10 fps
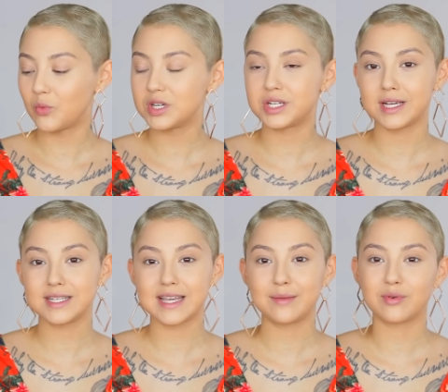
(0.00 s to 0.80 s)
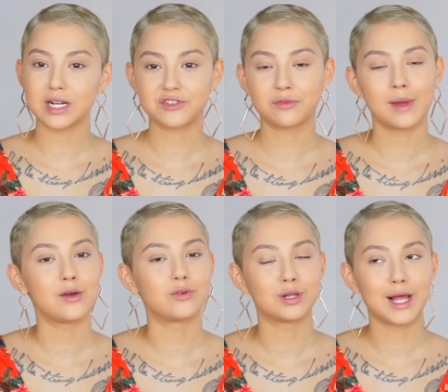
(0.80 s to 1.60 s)
which is a brush from my
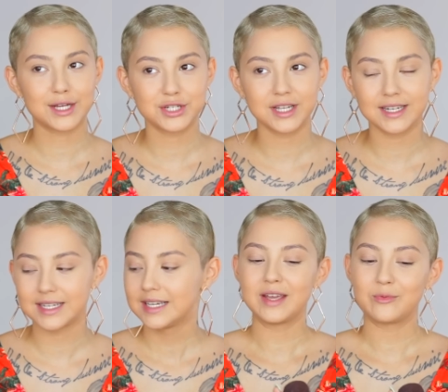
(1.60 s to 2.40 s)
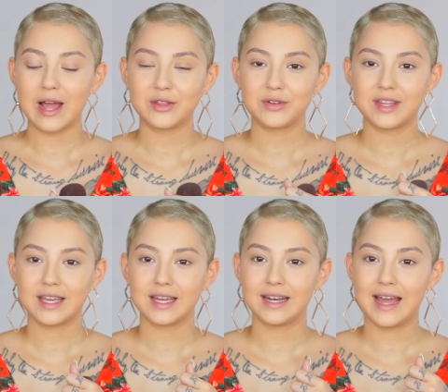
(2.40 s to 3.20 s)
own collection, rather
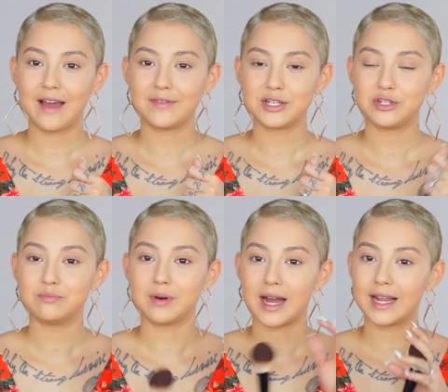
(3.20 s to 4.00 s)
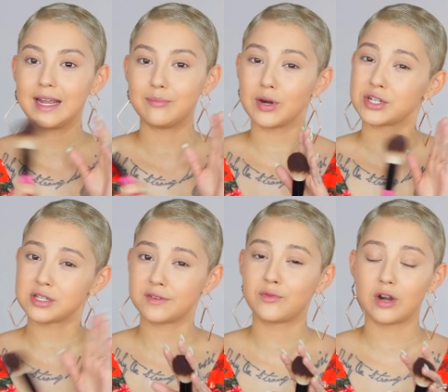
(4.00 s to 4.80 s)
than having to buy a brush on
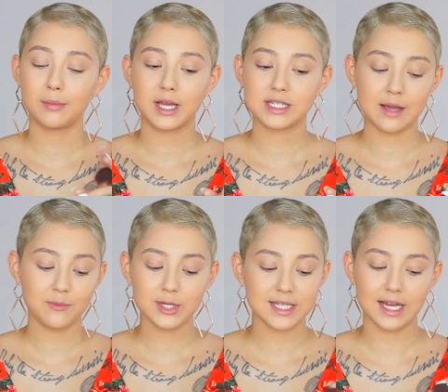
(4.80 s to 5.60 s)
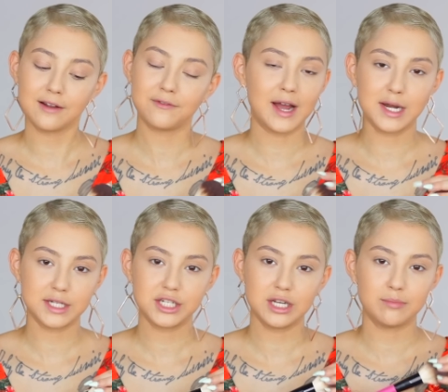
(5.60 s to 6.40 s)
Sephora because I wasn't gonna find a
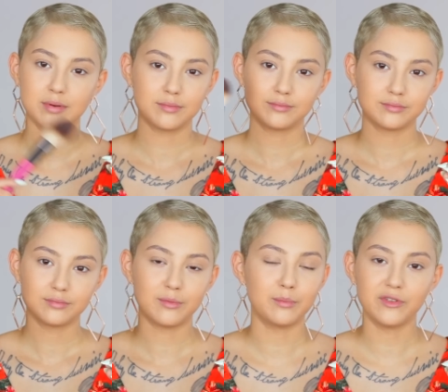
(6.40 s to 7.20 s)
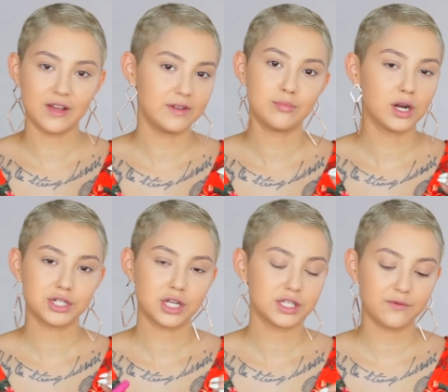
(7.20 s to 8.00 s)
cheap, fluffy
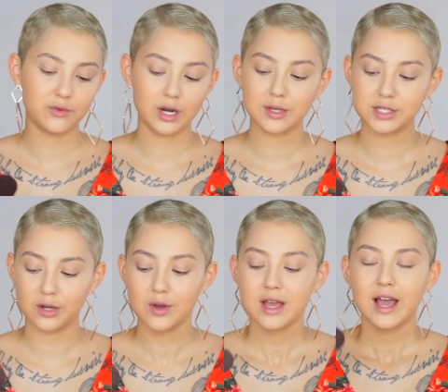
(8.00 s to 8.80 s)
brush on Sephora. So